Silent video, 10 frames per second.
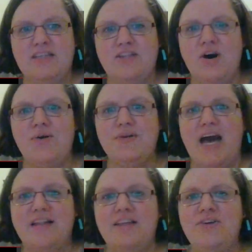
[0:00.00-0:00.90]
No,
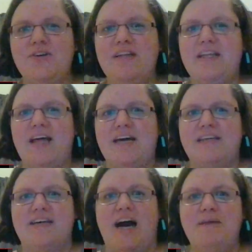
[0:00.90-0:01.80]
yeah, literally, like,
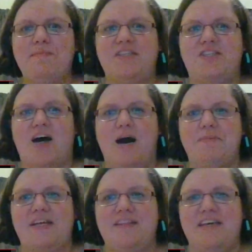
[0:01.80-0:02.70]
time has
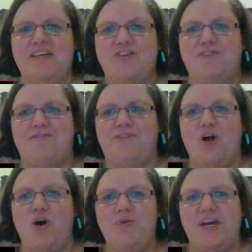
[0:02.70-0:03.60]
stopped and things are
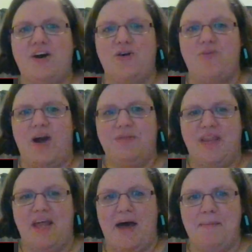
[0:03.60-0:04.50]
floating around
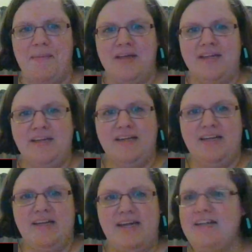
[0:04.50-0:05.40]
them.
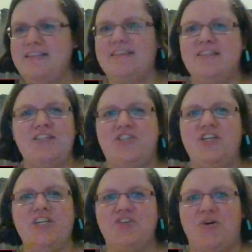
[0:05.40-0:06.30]
It's not just
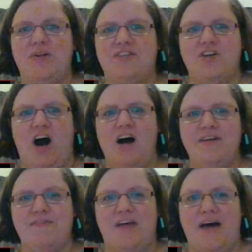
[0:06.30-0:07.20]
Jinsoul, it's all
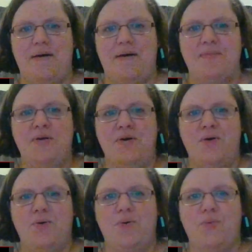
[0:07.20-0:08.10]
of them.
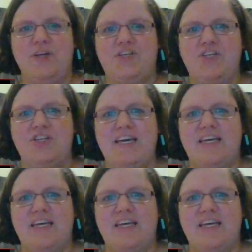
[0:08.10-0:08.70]
Which, like...